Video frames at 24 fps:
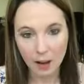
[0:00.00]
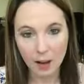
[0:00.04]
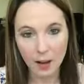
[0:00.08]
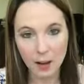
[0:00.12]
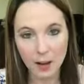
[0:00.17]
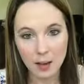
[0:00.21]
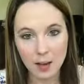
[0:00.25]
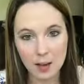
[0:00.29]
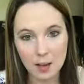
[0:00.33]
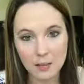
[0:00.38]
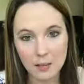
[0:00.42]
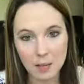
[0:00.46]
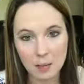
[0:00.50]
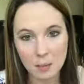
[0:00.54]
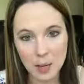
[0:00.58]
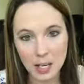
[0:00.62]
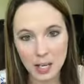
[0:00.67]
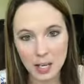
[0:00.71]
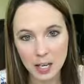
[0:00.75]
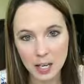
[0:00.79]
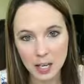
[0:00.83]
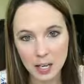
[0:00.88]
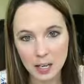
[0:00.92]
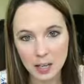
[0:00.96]
Hi
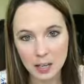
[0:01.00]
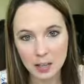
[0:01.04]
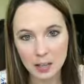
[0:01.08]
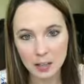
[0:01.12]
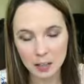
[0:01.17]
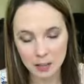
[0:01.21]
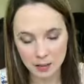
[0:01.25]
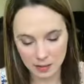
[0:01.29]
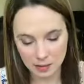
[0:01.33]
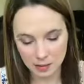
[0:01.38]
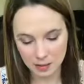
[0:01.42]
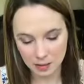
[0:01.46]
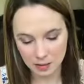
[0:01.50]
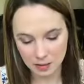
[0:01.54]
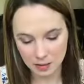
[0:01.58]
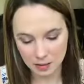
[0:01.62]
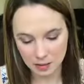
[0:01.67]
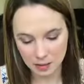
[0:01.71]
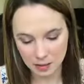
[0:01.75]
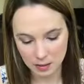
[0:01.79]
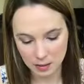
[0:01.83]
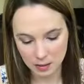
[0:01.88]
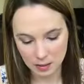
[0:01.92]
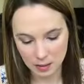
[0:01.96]
everybody!
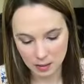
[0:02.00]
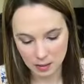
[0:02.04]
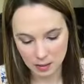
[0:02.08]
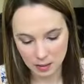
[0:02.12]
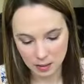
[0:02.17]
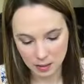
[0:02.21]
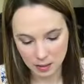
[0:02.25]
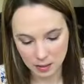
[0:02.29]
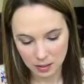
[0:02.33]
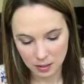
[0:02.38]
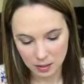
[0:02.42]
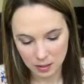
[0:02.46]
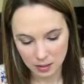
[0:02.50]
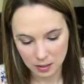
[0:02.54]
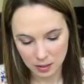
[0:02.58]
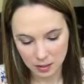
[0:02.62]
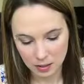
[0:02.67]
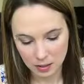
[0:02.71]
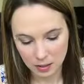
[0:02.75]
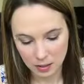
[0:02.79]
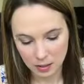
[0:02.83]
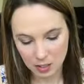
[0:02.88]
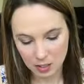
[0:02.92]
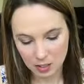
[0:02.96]

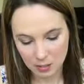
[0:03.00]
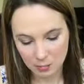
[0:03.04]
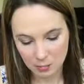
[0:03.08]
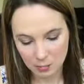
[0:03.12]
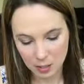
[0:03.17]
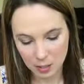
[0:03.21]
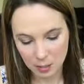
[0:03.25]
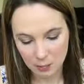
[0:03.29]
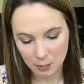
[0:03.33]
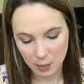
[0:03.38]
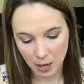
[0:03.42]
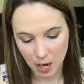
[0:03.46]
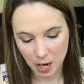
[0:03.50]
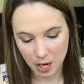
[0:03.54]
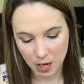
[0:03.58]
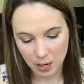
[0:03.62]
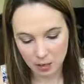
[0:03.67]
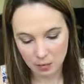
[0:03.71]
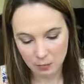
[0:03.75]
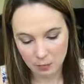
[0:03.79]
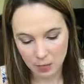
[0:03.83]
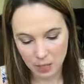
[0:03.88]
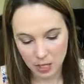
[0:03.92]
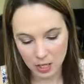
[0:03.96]
So there's my
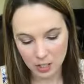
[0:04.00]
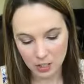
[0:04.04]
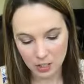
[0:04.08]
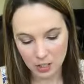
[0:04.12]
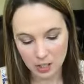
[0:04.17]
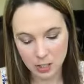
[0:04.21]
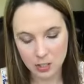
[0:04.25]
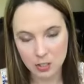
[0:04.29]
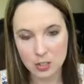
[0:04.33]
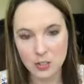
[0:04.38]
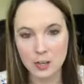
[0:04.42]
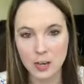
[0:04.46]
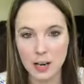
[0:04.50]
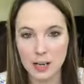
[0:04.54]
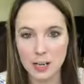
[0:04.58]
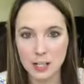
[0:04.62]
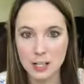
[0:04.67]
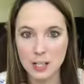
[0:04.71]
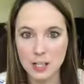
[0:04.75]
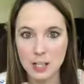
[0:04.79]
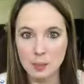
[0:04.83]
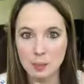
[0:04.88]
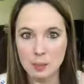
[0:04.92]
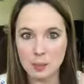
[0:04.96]
bottom, and you're going to try
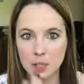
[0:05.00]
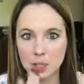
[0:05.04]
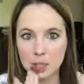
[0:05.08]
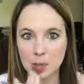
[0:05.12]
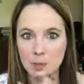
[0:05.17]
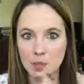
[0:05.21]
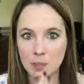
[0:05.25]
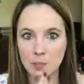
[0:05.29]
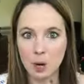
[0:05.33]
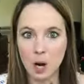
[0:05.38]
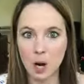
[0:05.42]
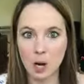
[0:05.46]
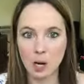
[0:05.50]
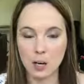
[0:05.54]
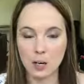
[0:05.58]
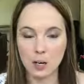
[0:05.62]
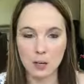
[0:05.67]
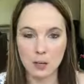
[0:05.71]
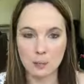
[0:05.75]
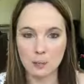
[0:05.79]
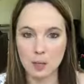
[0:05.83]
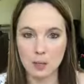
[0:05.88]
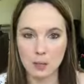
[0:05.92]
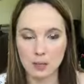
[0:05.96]
to keep your lips apart.
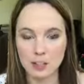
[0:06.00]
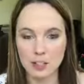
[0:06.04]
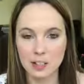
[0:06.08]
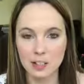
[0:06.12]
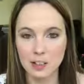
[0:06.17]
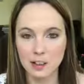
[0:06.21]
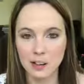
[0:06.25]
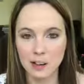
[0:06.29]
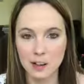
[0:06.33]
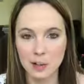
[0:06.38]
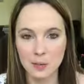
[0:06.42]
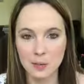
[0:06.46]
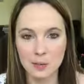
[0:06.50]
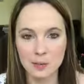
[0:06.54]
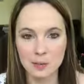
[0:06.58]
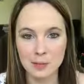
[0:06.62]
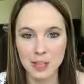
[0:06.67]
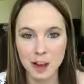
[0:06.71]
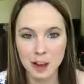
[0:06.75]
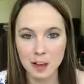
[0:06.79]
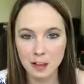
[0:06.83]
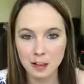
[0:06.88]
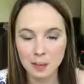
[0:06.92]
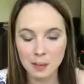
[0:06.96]
I'm not really good at it when I'm
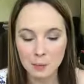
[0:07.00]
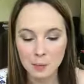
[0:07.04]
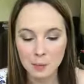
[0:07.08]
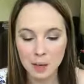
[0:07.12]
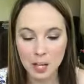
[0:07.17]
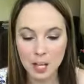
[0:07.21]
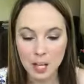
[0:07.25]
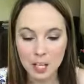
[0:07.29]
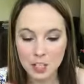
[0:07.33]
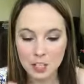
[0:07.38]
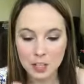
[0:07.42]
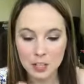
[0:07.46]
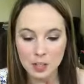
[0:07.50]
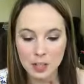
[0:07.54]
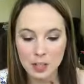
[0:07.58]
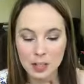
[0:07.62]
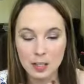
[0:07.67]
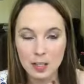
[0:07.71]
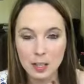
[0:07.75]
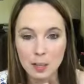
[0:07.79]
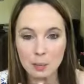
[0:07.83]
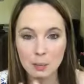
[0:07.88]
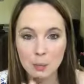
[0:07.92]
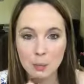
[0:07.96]
talking, but try
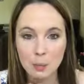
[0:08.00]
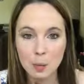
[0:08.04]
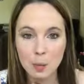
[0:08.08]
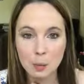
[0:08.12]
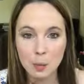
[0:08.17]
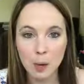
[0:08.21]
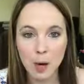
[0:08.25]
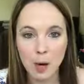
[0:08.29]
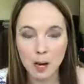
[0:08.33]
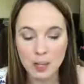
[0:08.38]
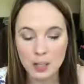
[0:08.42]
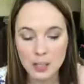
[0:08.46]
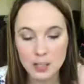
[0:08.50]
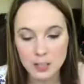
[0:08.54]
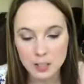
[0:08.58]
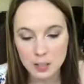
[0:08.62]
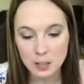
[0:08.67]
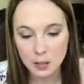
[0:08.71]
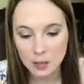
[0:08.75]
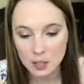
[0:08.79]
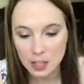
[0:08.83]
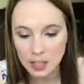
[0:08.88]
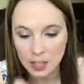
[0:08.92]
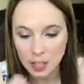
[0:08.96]
to keep them apart
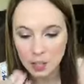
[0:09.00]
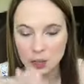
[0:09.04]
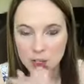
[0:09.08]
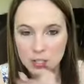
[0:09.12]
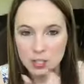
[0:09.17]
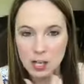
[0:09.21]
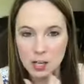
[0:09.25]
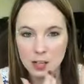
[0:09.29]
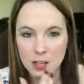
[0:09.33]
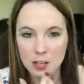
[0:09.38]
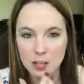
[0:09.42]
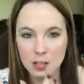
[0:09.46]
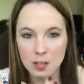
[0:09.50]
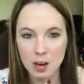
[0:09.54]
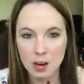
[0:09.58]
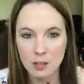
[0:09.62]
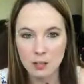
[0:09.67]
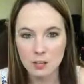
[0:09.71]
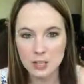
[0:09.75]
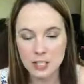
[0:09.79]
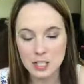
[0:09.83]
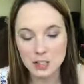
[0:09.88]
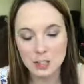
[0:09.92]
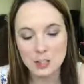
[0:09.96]
so it goes down into all
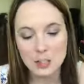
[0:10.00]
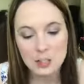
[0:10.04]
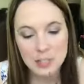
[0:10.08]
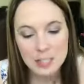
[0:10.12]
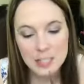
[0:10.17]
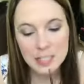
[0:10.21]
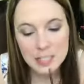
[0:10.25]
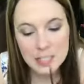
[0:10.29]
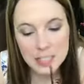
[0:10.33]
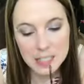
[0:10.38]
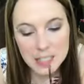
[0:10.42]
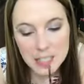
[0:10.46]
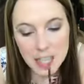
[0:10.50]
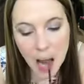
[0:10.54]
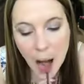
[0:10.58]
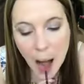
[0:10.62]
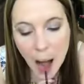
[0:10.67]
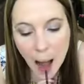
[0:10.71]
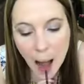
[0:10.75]
those little creases.